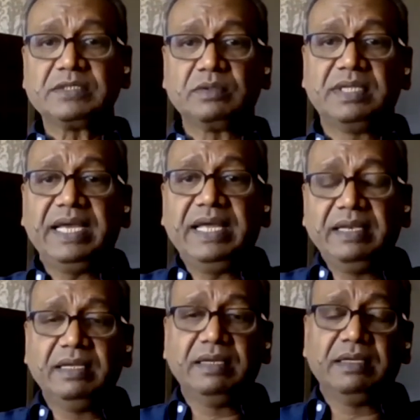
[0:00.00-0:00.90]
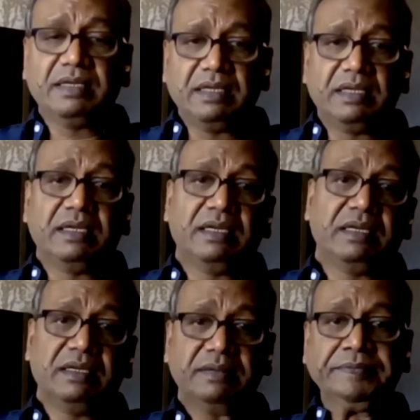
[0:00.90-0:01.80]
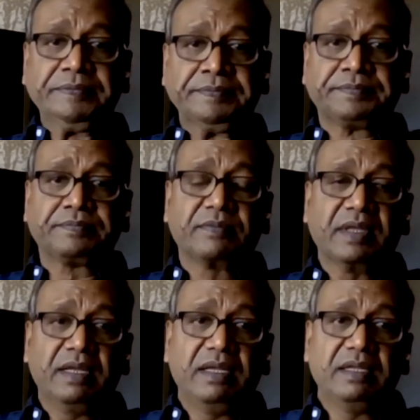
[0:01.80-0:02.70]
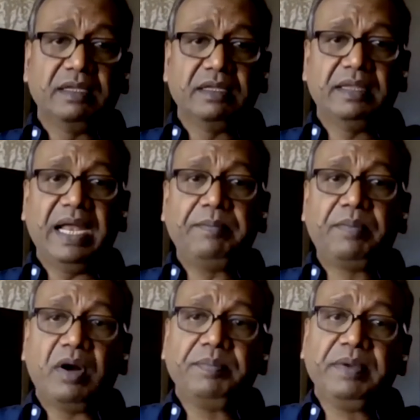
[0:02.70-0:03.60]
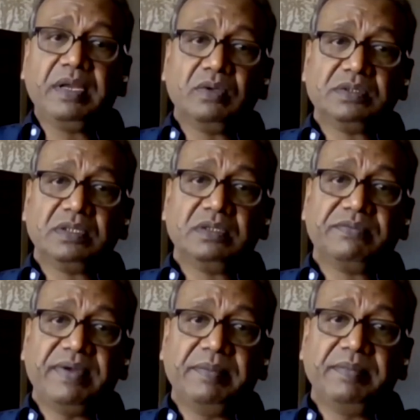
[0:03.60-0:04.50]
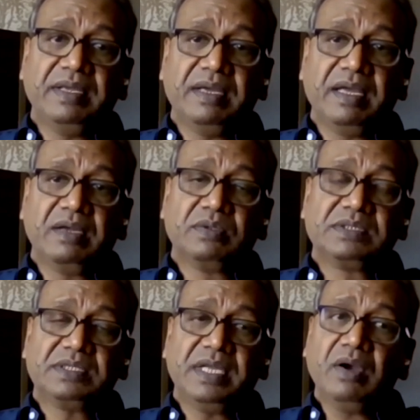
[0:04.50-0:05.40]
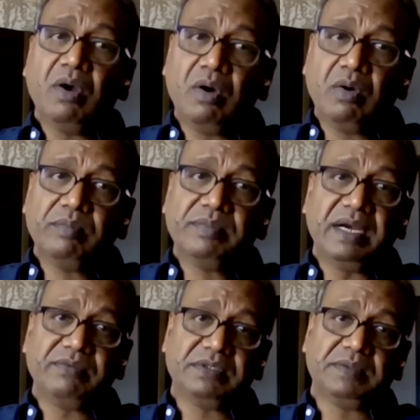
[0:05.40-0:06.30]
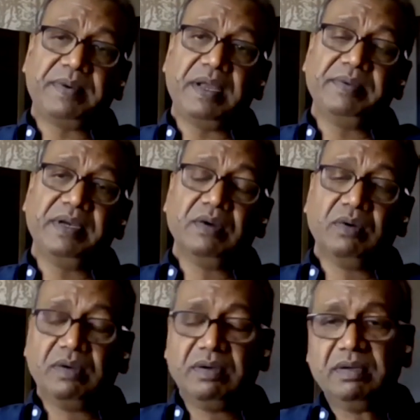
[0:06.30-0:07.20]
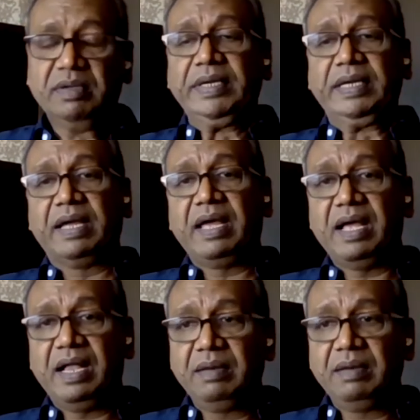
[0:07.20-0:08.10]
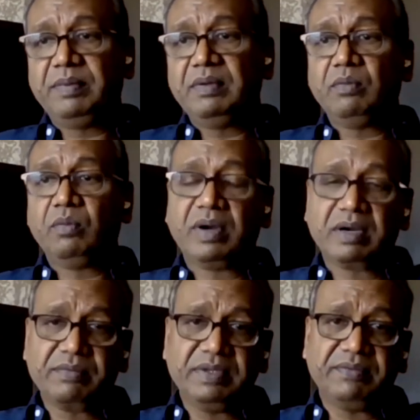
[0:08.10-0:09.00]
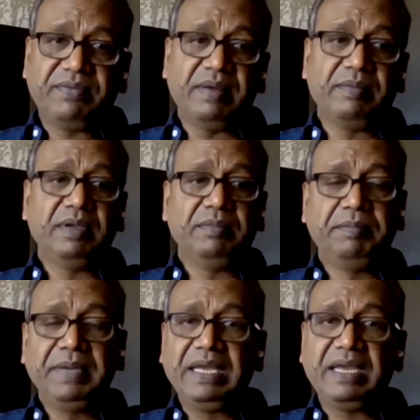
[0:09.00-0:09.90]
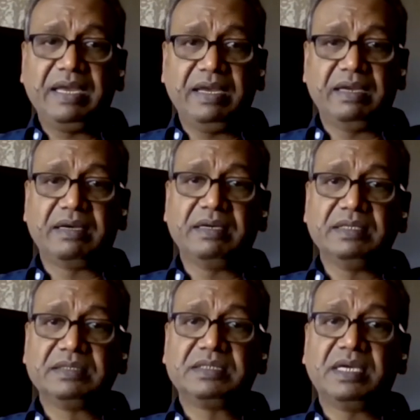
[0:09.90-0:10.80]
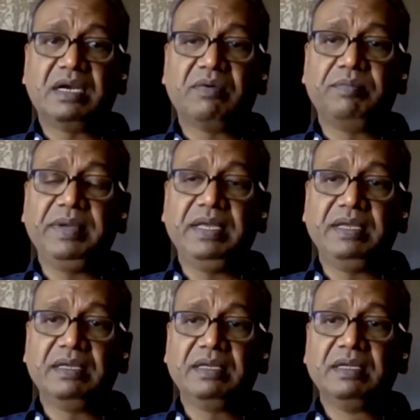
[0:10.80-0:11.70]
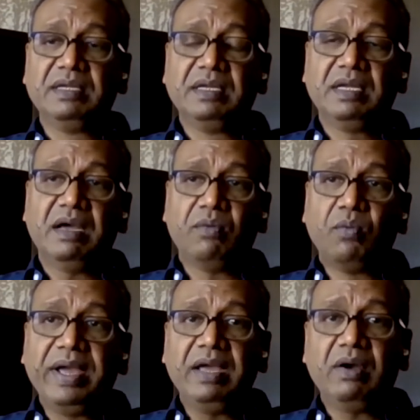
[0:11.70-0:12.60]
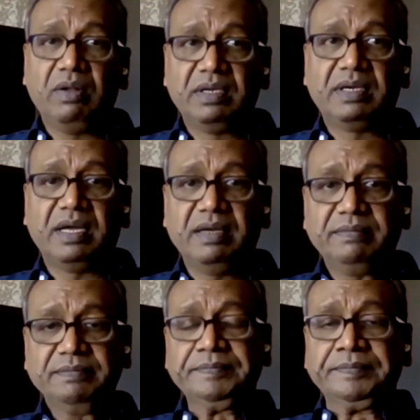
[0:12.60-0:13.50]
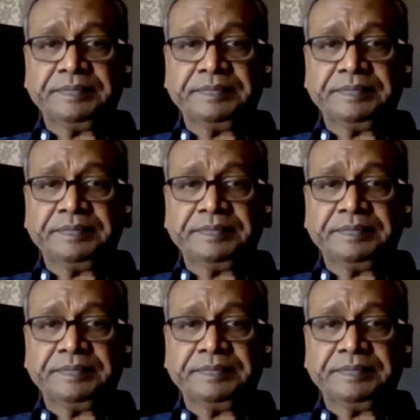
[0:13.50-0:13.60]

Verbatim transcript: So then uh, that brought me closer to the family. I could stay home. That was the primary goal. Help work with the family, be here instead of being away all the time,